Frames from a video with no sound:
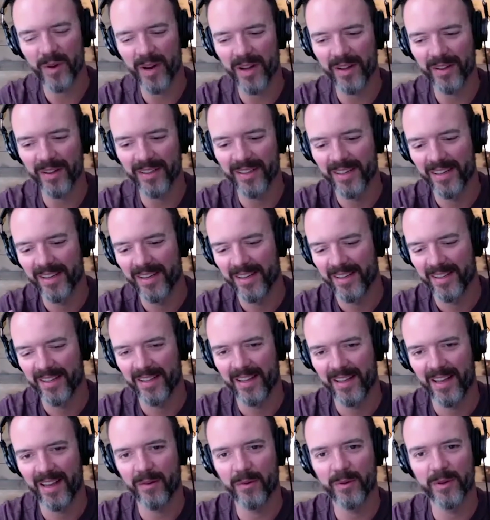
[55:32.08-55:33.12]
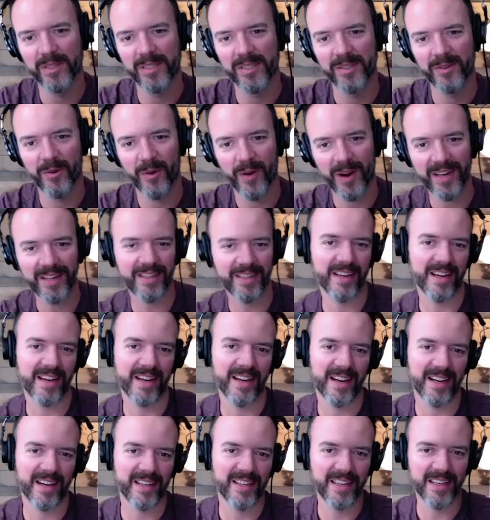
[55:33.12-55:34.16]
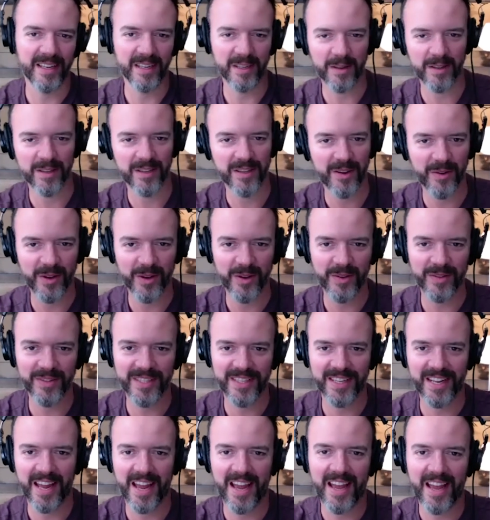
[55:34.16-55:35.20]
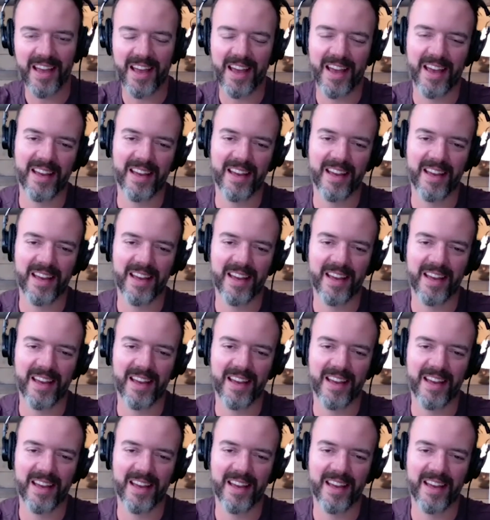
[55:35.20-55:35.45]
Well, right. It was great uh, getting to know you today.